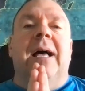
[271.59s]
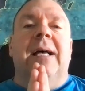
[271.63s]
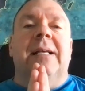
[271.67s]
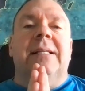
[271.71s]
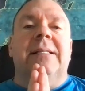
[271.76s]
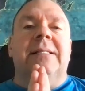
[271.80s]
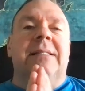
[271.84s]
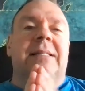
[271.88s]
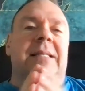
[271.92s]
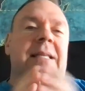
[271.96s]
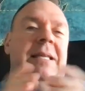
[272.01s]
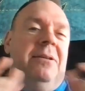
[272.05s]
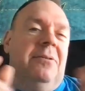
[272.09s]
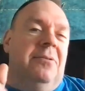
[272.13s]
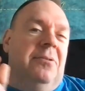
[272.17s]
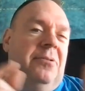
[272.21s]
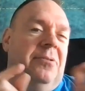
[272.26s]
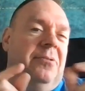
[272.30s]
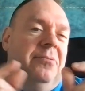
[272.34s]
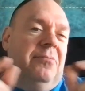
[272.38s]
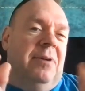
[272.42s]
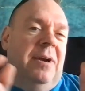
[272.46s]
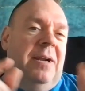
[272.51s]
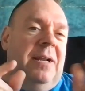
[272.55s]
steel
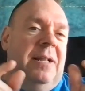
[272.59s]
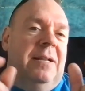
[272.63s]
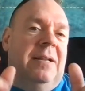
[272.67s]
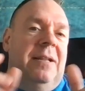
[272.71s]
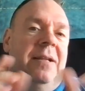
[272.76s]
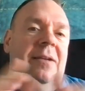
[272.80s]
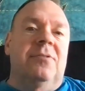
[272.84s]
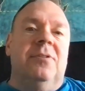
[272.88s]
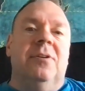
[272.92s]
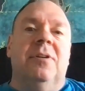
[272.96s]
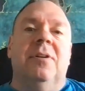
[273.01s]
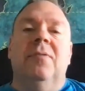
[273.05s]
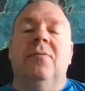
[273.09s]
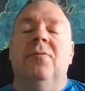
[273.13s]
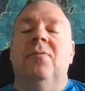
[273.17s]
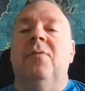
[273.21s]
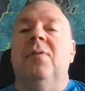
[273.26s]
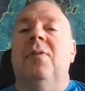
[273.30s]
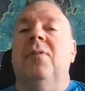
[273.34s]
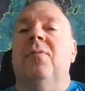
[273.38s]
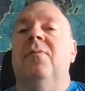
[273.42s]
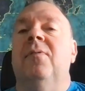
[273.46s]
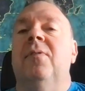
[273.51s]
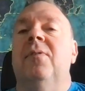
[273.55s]
thread initiatives
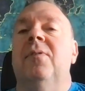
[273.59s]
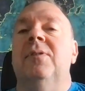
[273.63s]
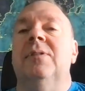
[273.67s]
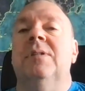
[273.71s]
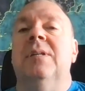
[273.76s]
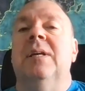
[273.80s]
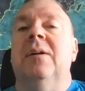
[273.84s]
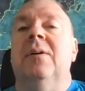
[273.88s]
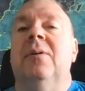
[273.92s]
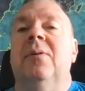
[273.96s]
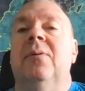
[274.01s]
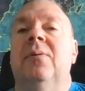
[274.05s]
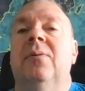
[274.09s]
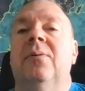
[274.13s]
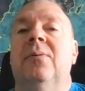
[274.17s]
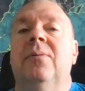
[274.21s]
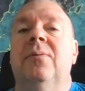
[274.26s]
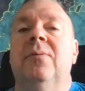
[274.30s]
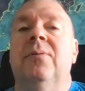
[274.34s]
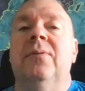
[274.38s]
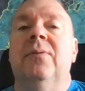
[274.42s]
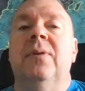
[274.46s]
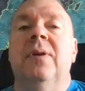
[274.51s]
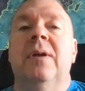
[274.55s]
for your first set of
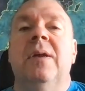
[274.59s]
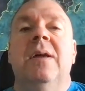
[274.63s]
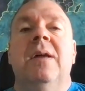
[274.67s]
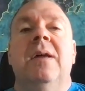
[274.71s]
goals.